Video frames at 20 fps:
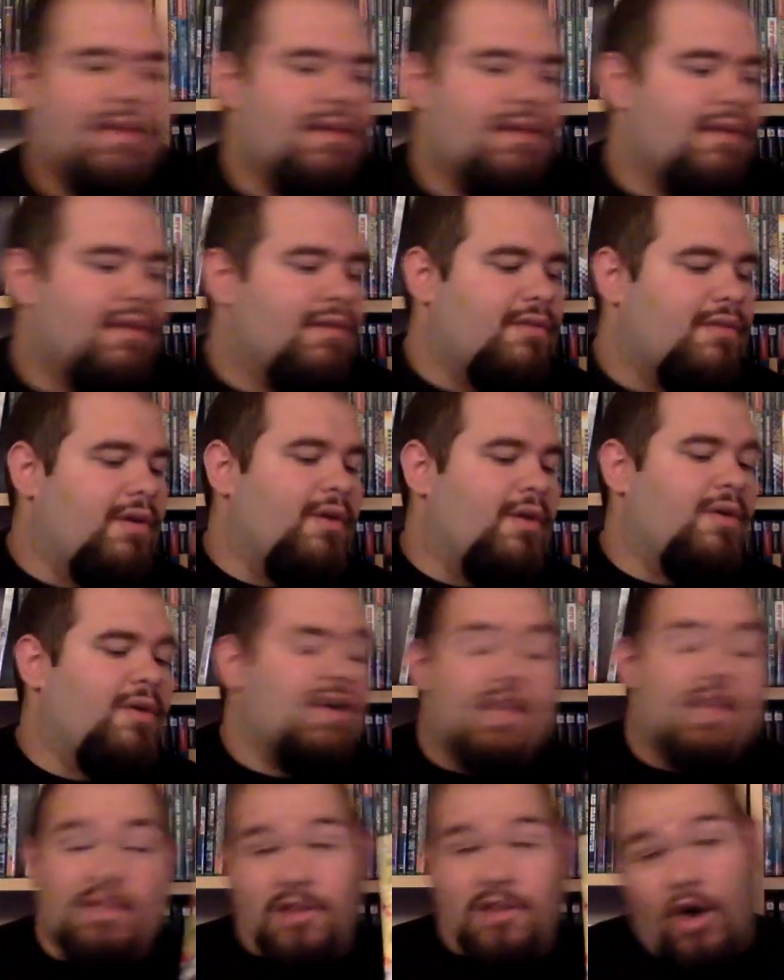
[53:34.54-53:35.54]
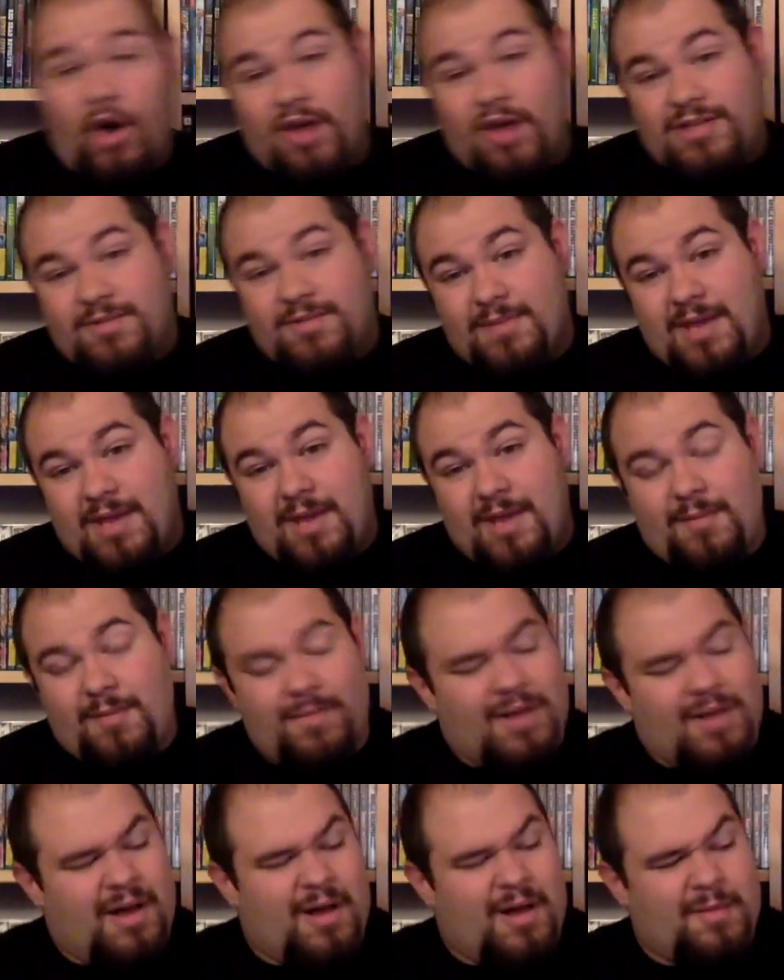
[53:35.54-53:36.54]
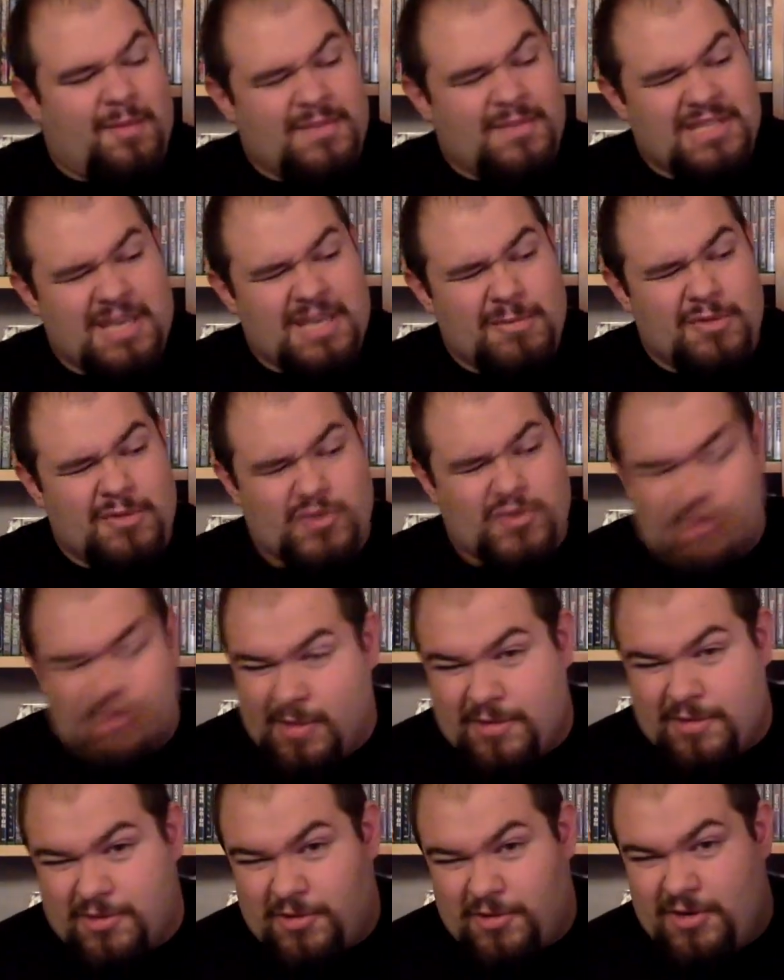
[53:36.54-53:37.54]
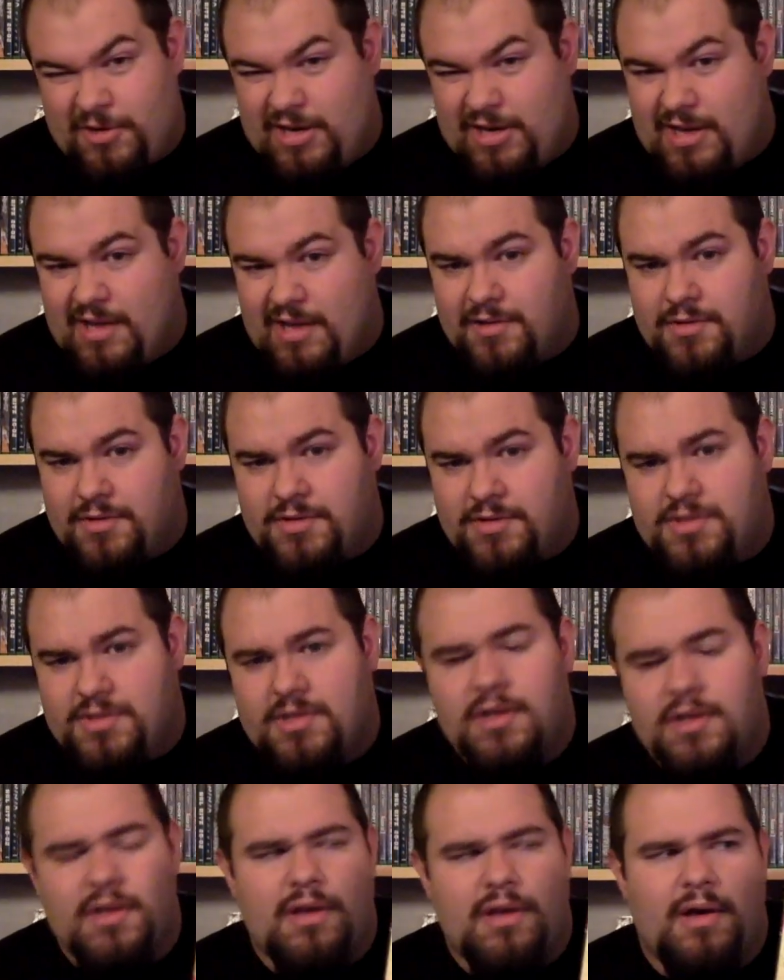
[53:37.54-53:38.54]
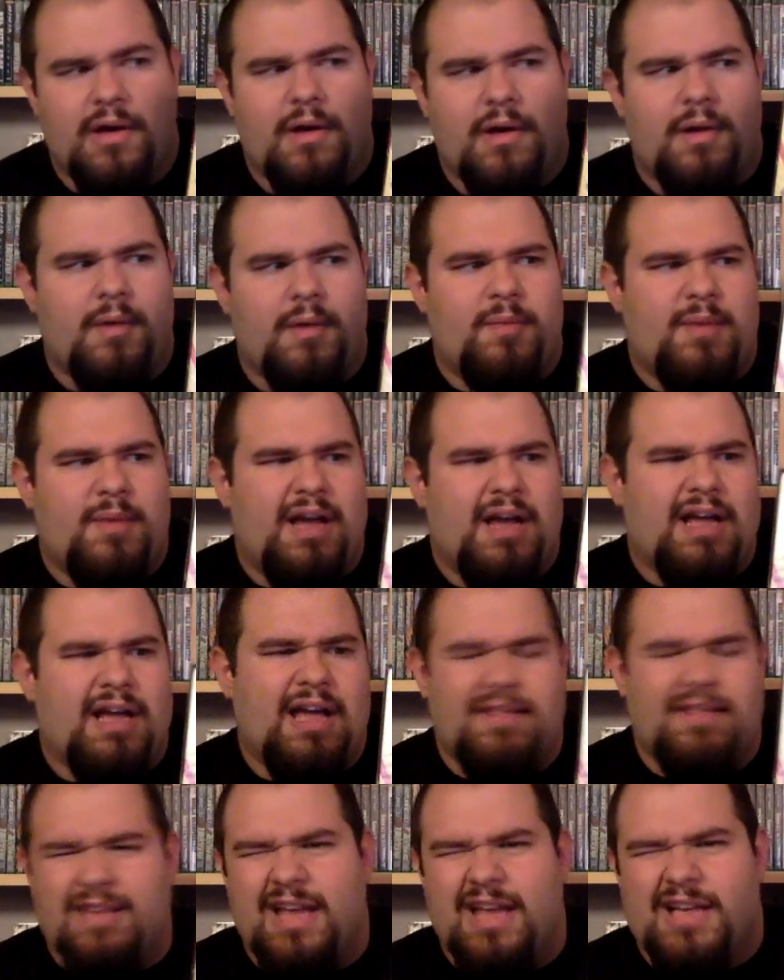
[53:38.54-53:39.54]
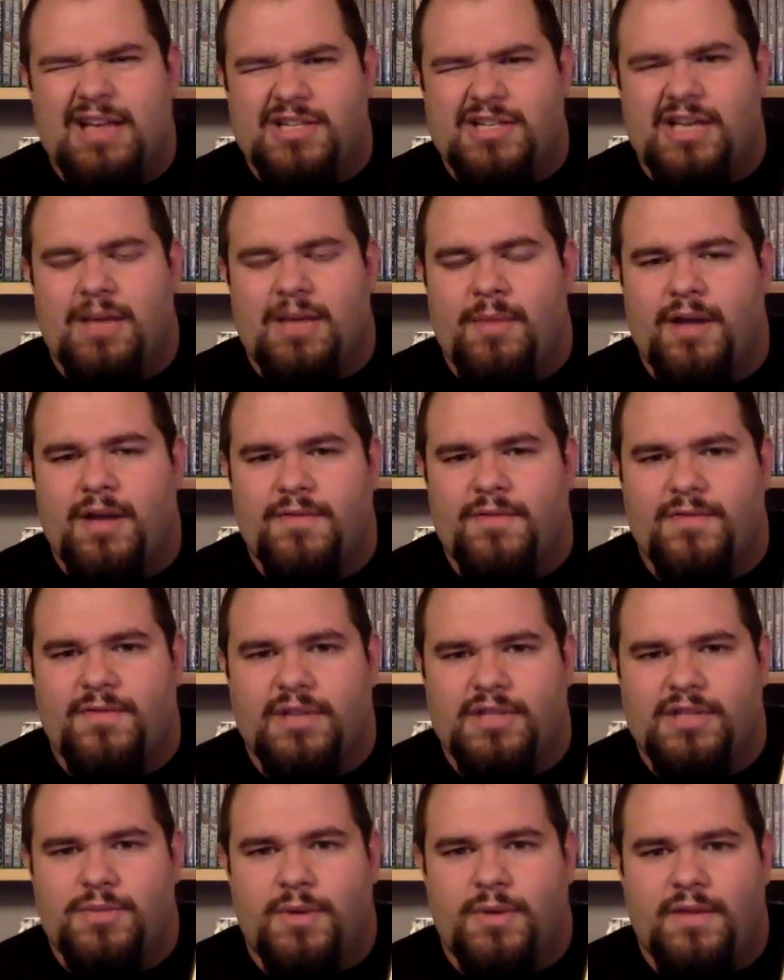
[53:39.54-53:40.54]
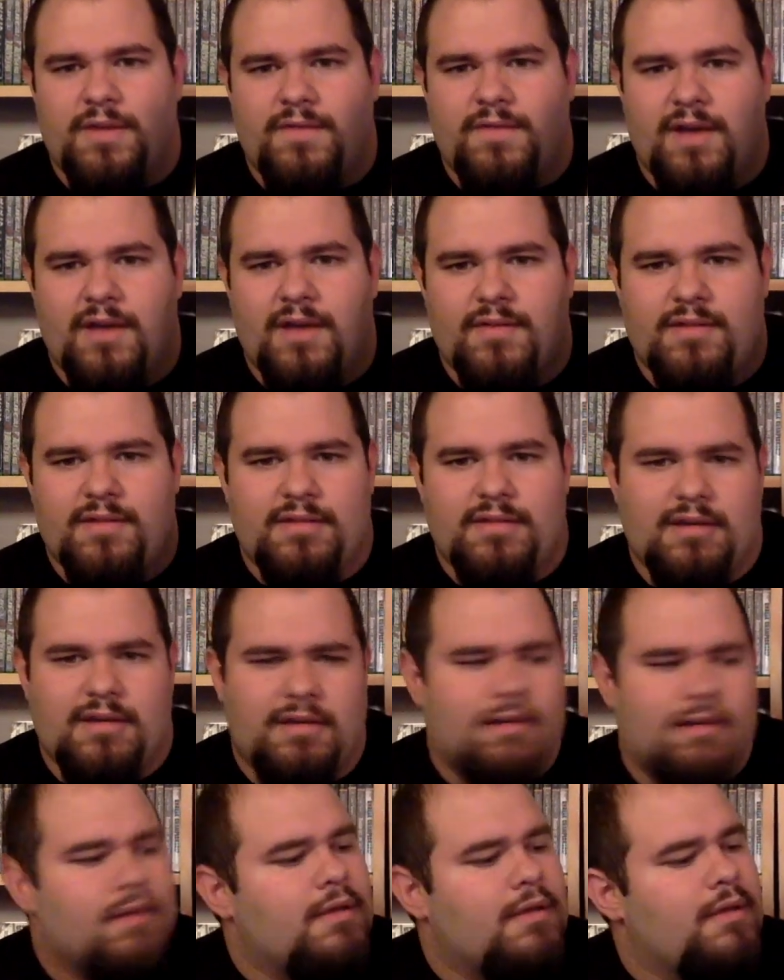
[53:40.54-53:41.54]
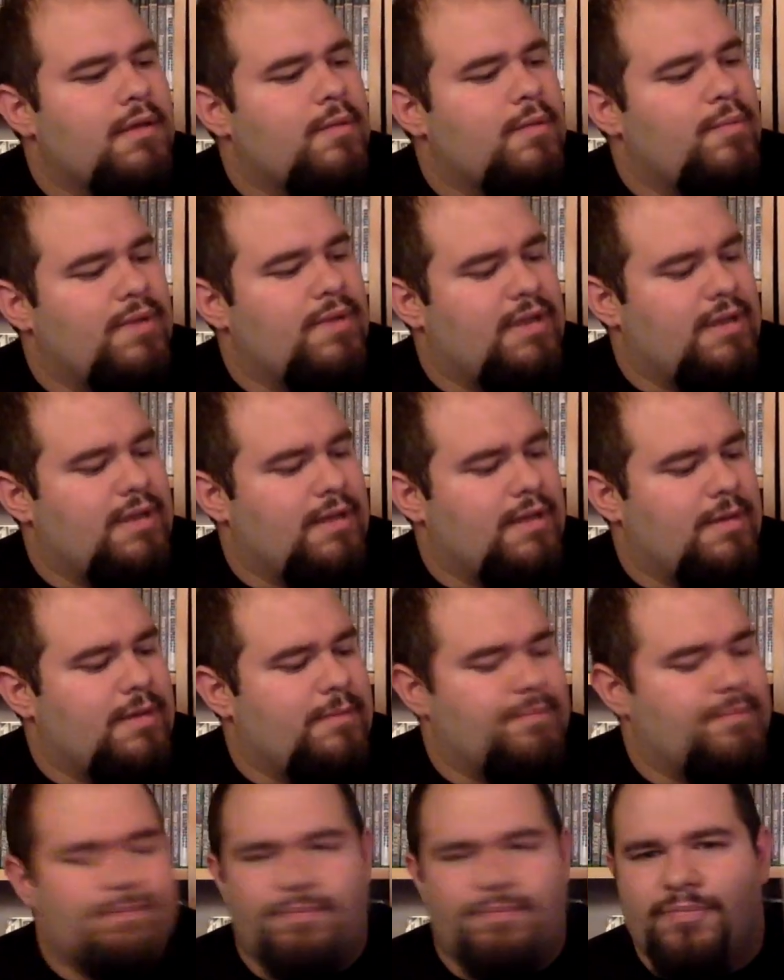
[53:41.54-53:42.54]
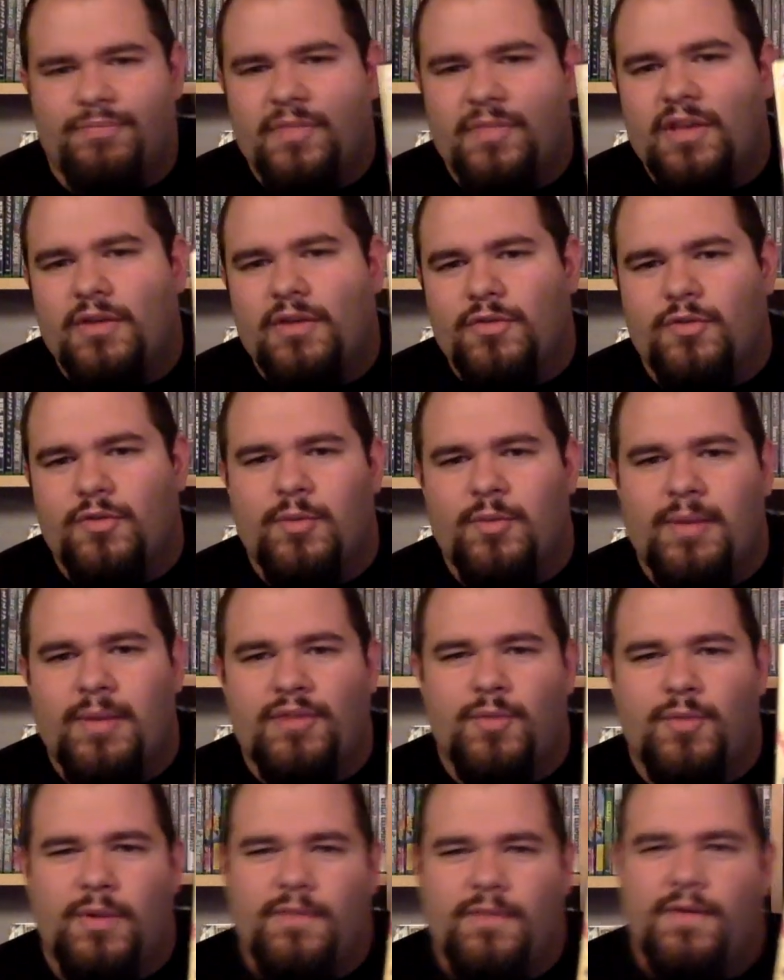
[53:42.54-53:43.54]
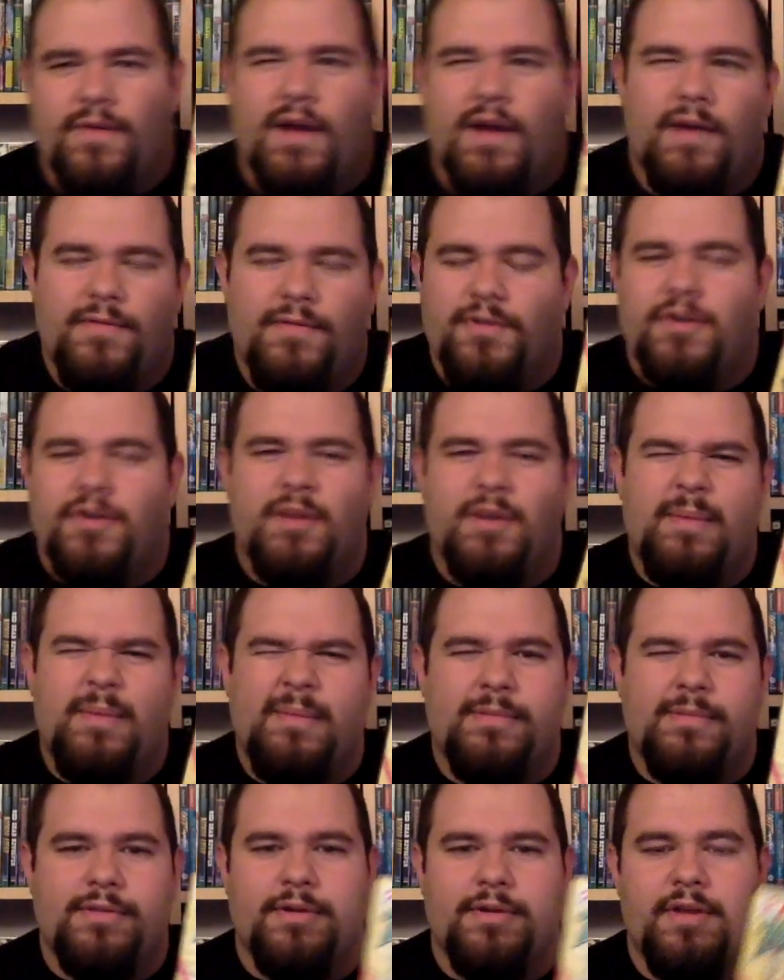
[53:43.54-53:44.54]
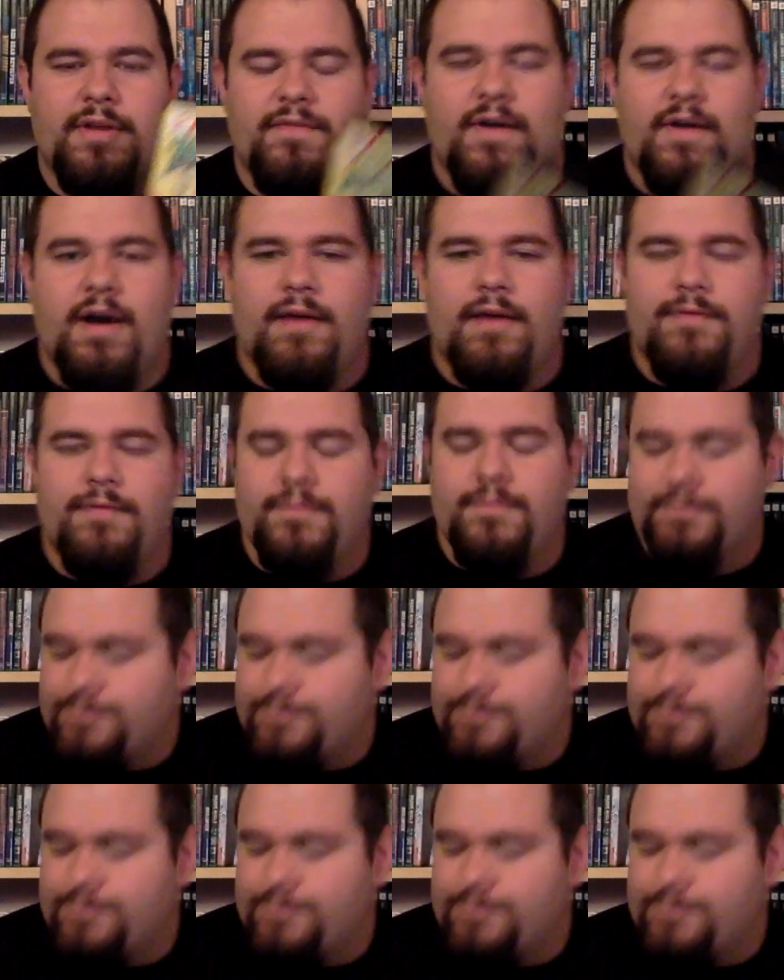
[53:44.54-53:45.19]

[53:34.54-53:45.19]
So, awesome game. This game goes for about $30. I think I actually got mine for like $25, I think. But it goes for about $25, $30, maybe $35.